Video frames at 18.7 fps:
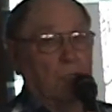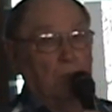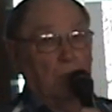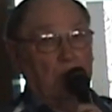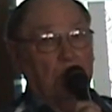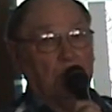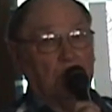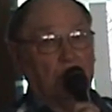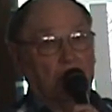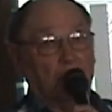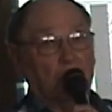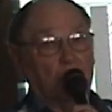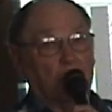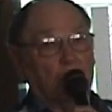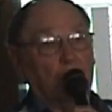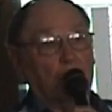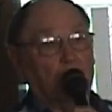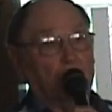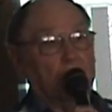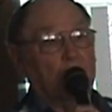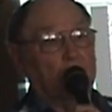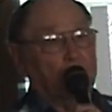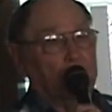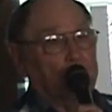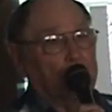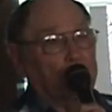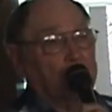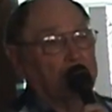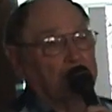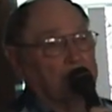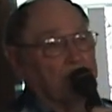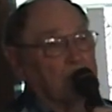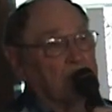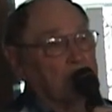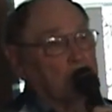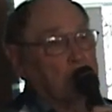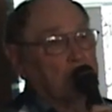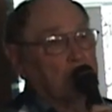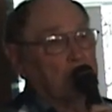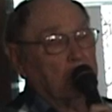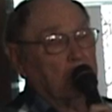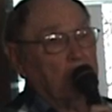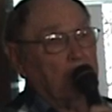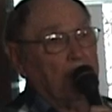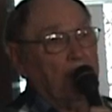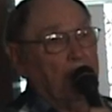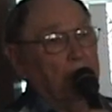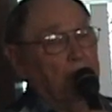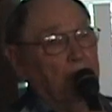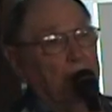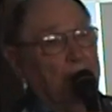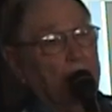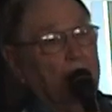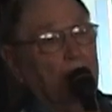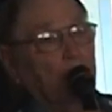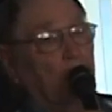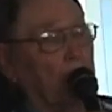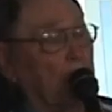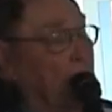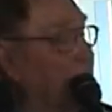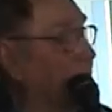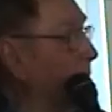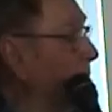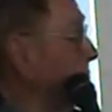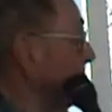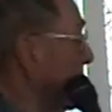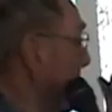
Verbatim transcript: made several trips up here. But anyway,